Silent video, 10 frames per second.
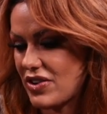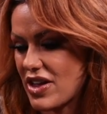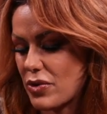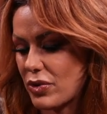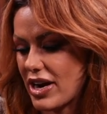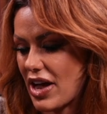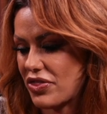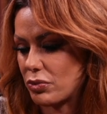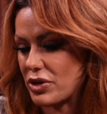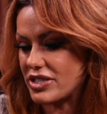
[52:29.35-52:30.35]
And then when I got
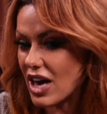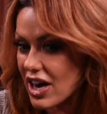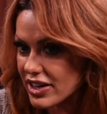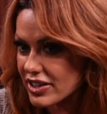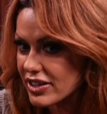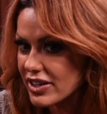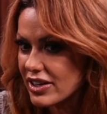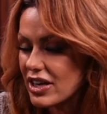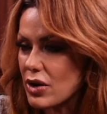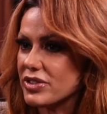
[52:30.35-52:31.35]
them redone,
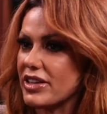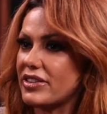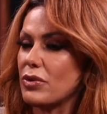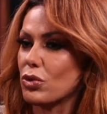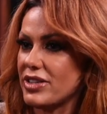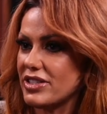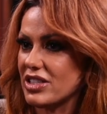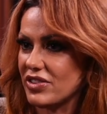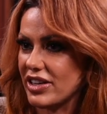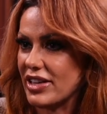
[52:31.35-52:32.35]
it was like they were
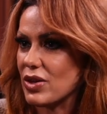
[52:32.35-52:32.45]
sensitive again.